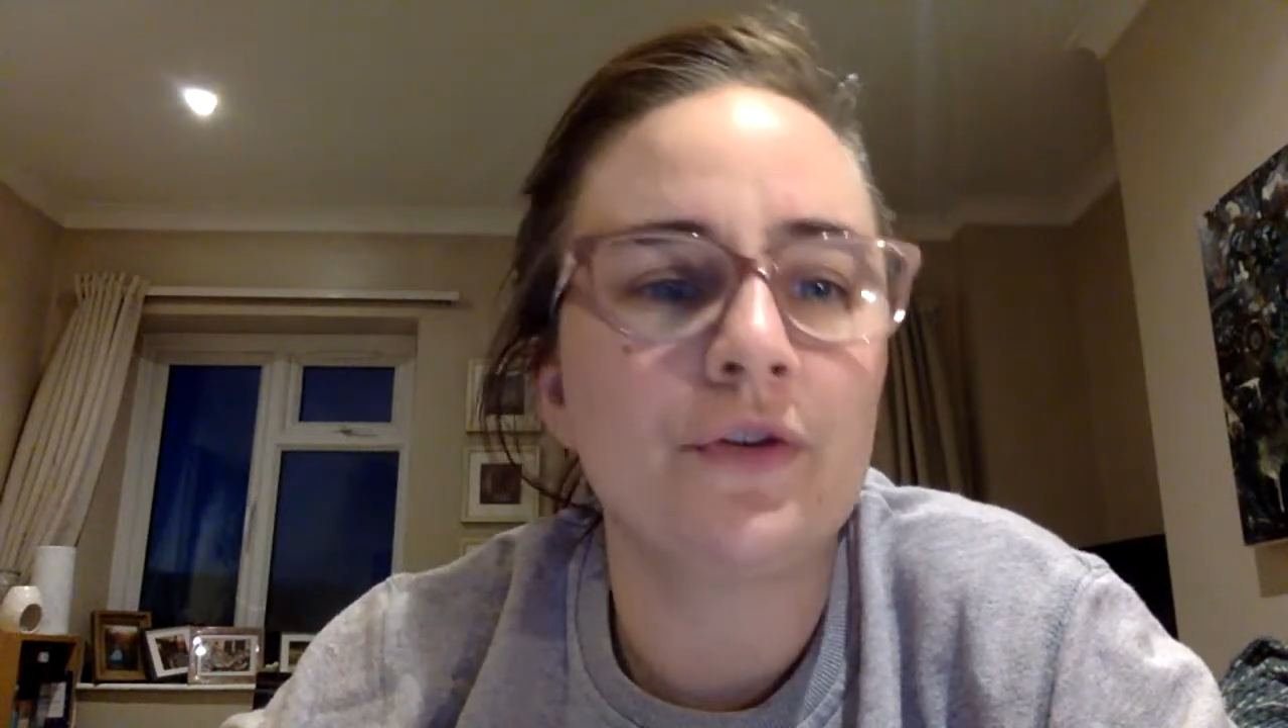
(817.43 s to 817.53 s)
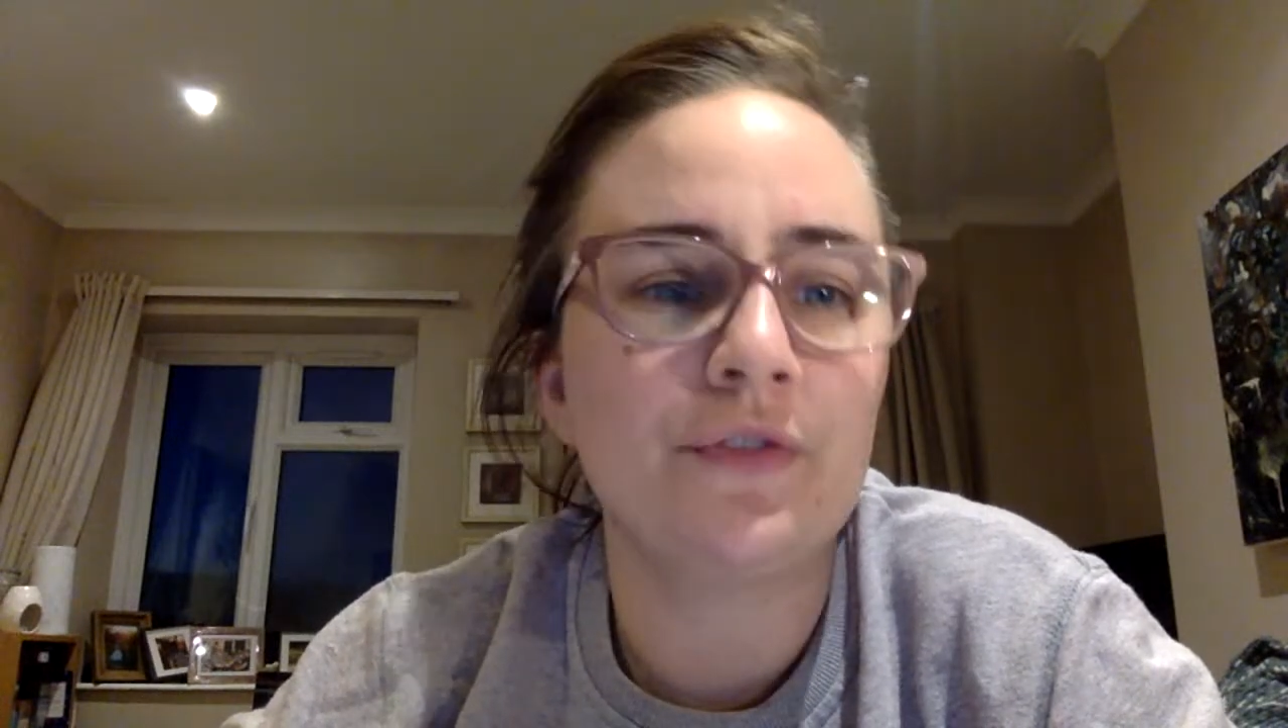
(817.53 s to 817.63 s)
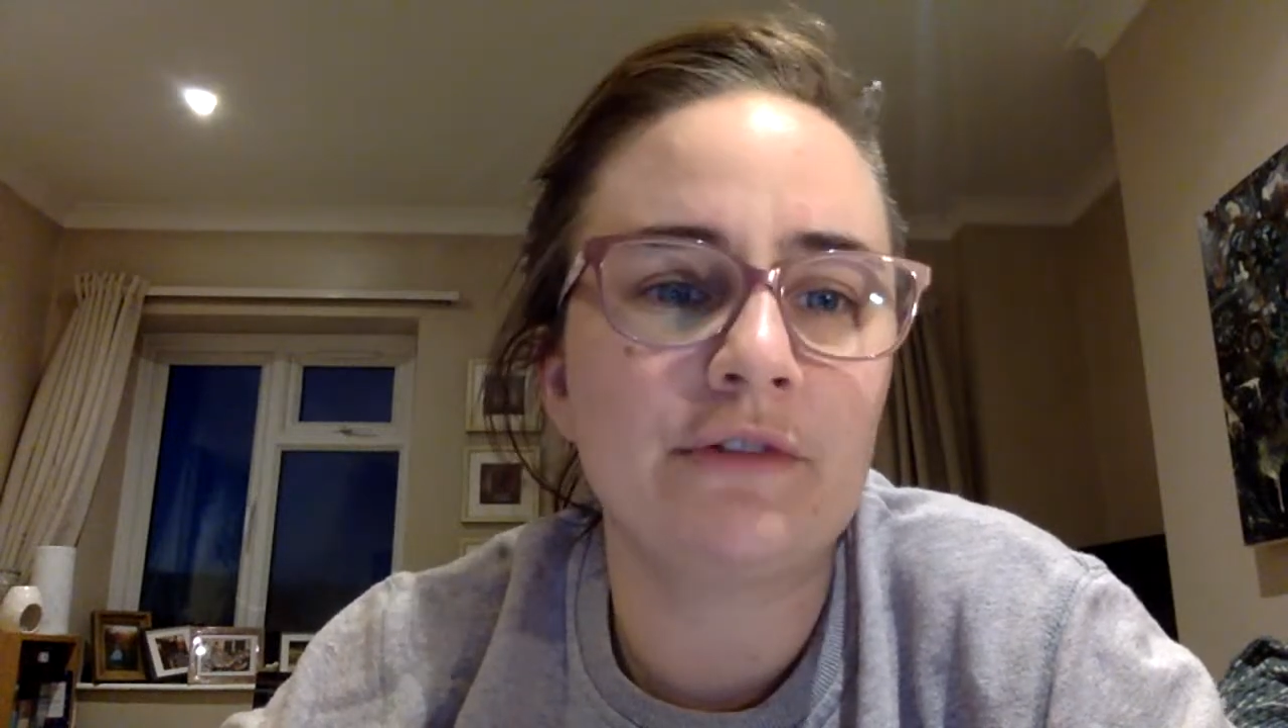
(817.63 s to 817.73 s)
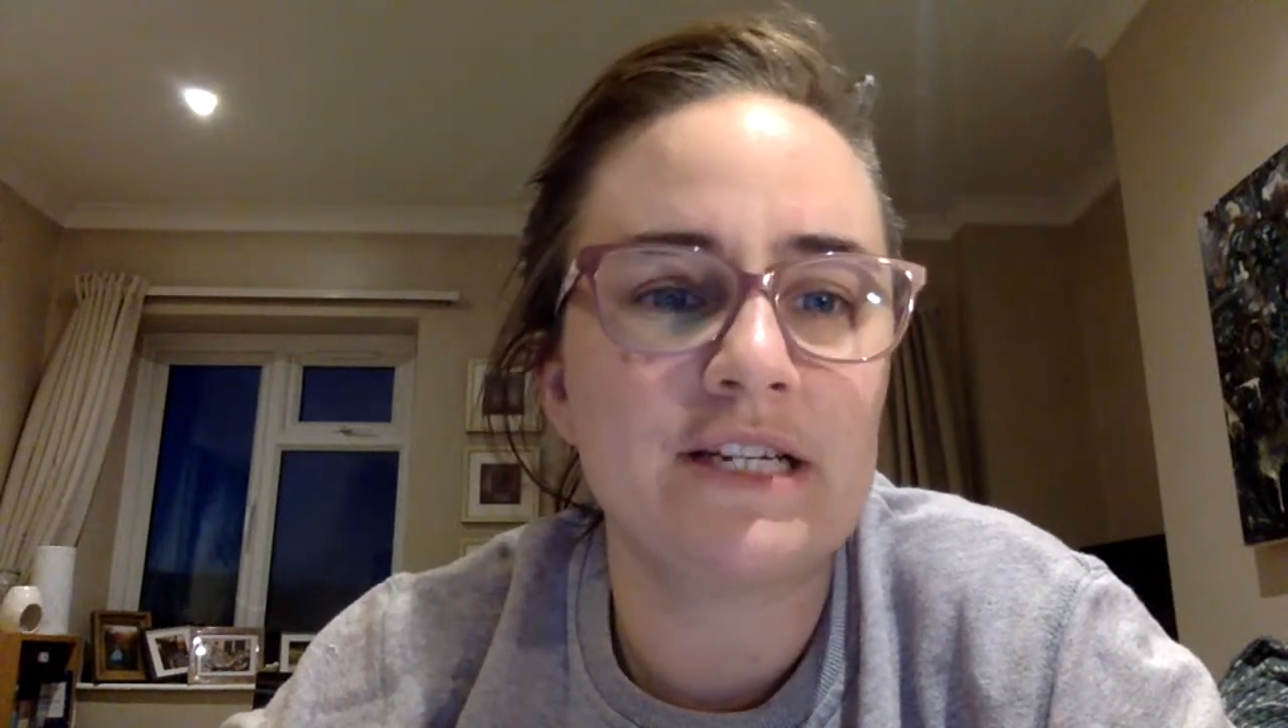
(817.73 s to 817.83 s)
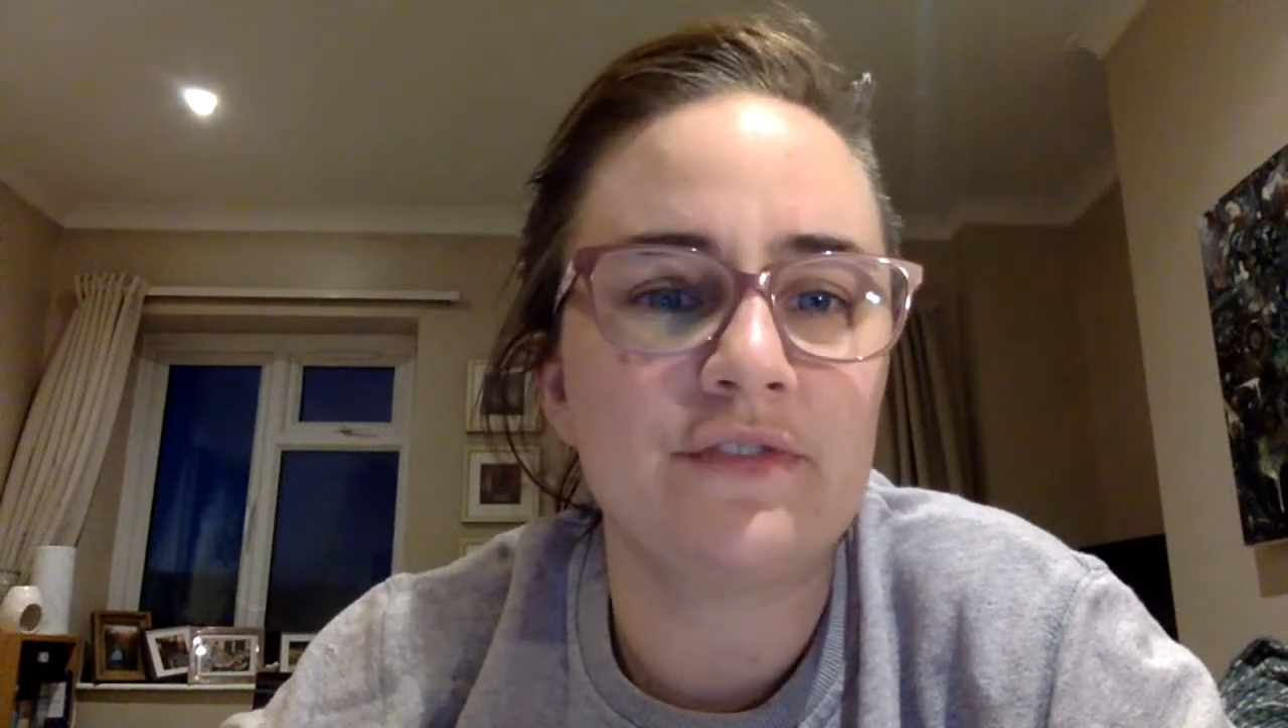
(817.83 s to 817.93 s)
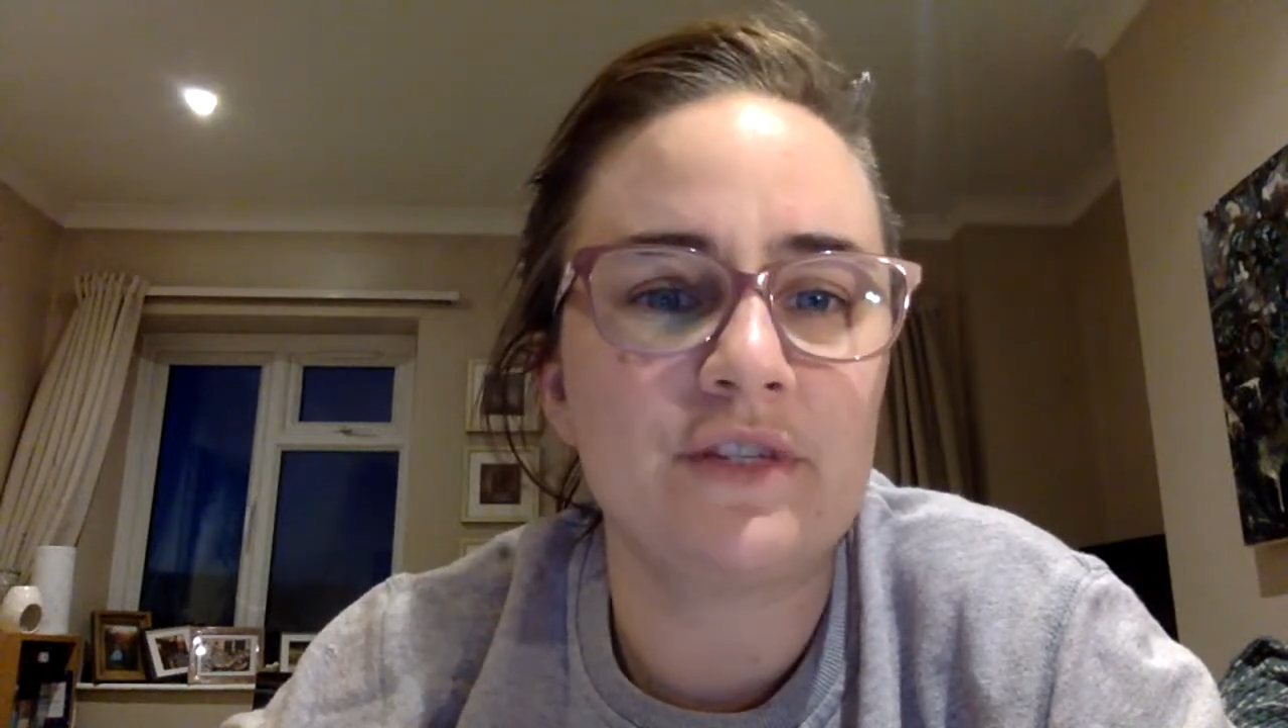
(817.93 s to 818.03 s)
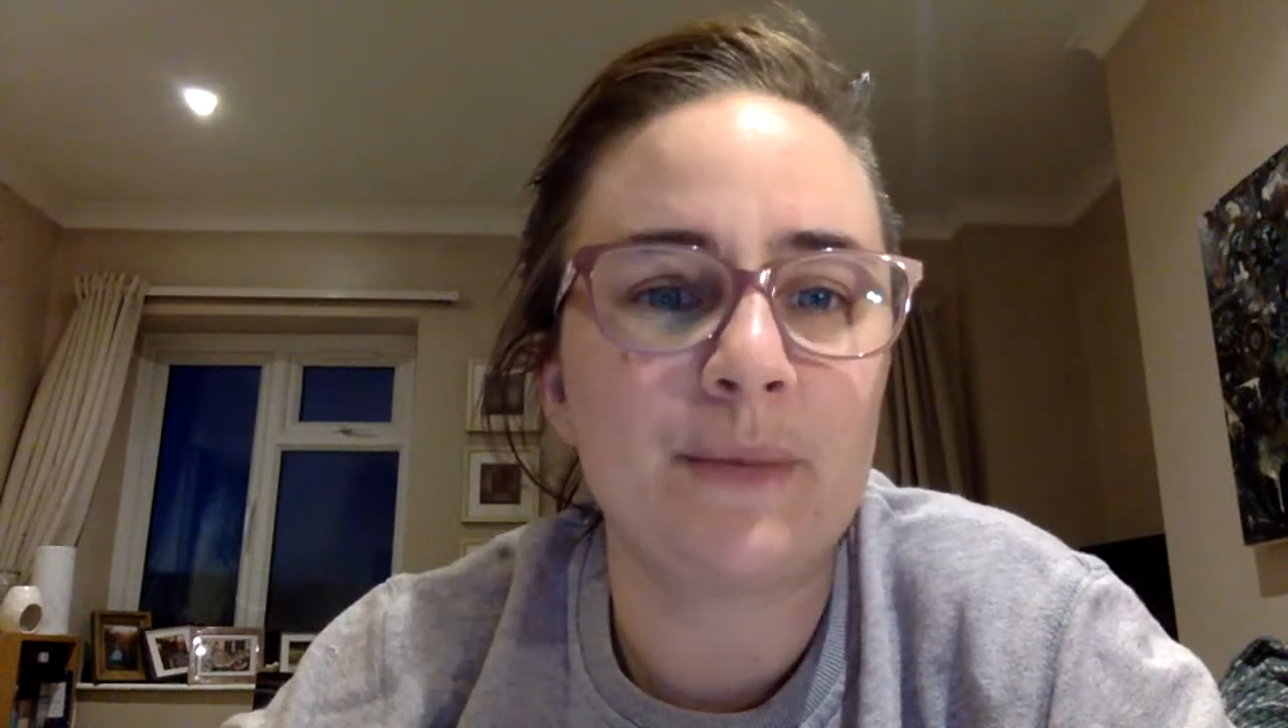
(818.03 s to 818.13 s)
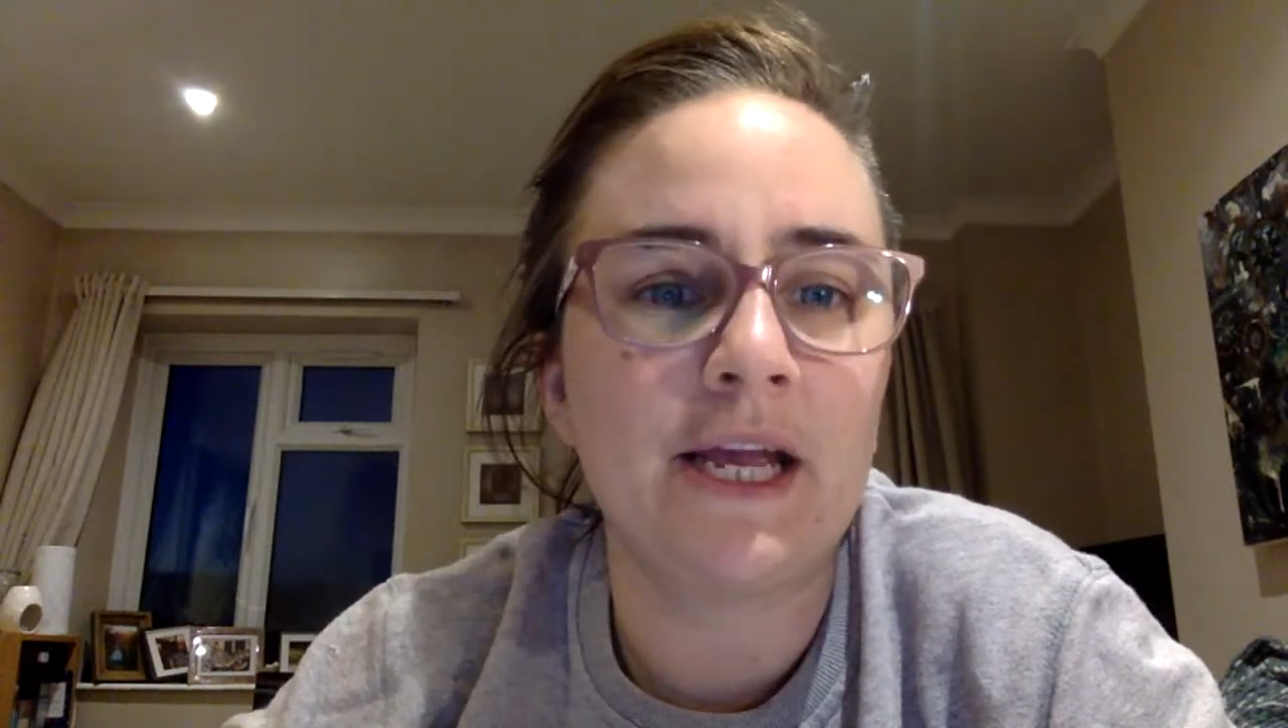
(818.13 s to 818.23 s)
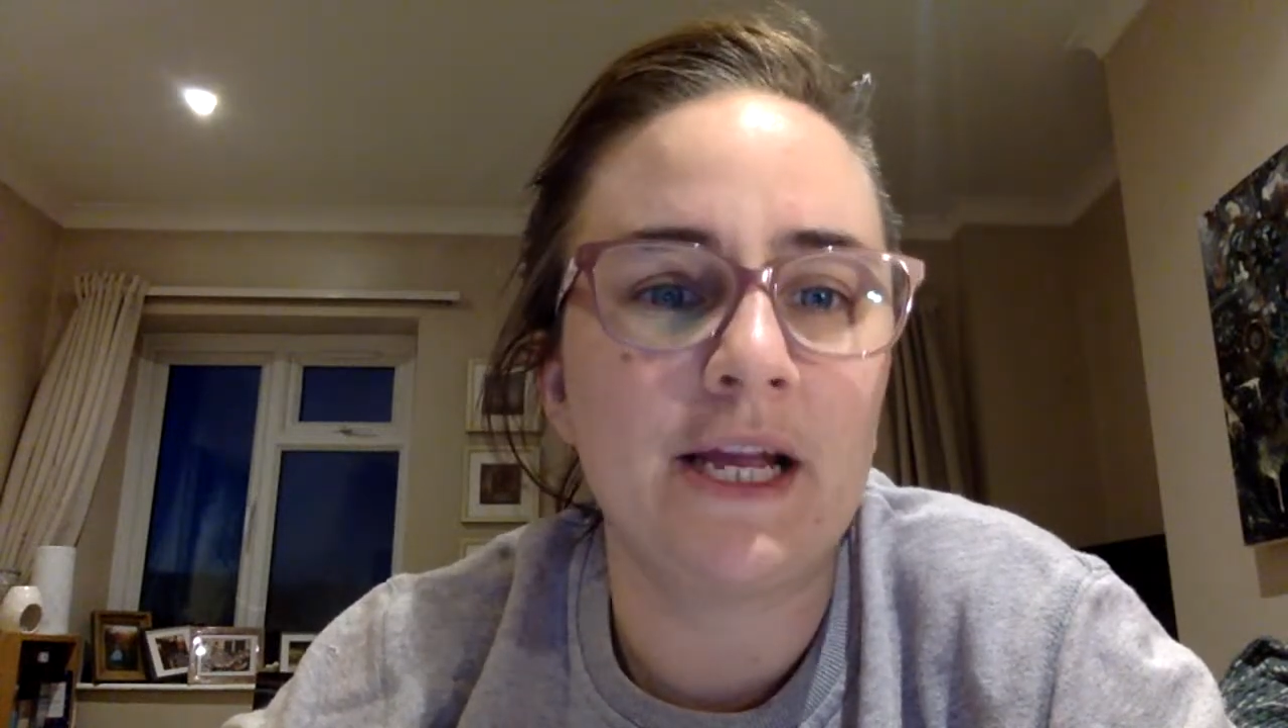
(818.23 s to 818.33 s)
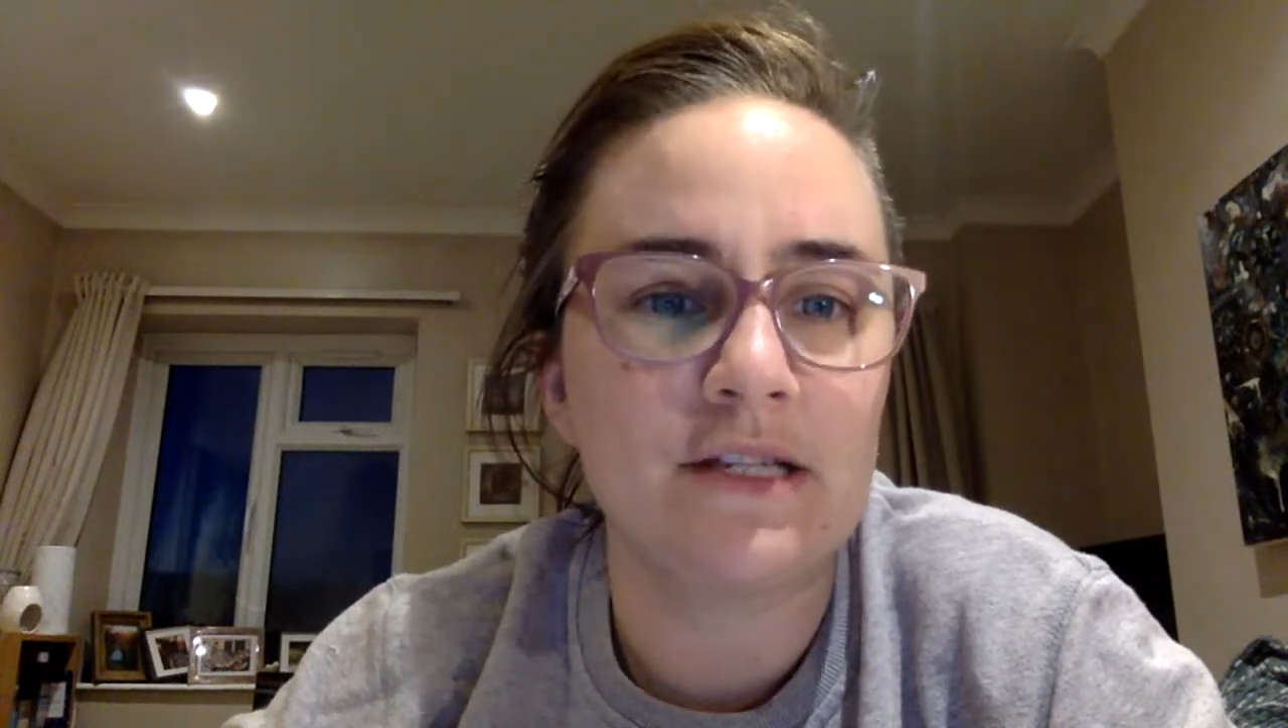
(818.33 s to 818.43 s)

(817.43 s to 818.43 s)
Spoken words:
off the rest of his bait